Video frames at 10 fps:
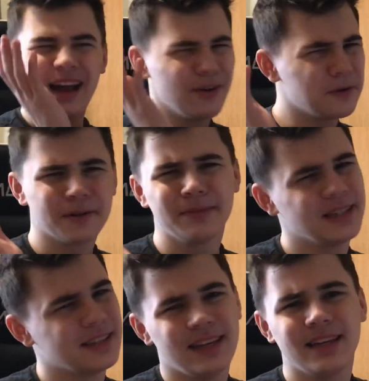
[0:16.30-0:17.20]
I don't want to be
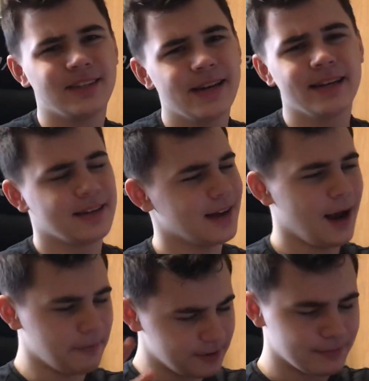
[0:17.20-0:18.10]
a Nakey Jakey
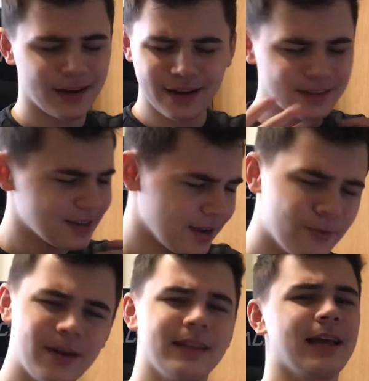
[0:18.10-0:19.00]
copy, man. I, I don't
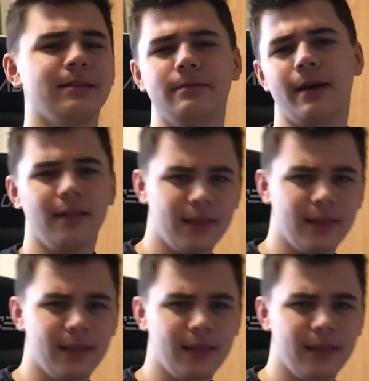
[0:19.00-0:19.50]
want that to be my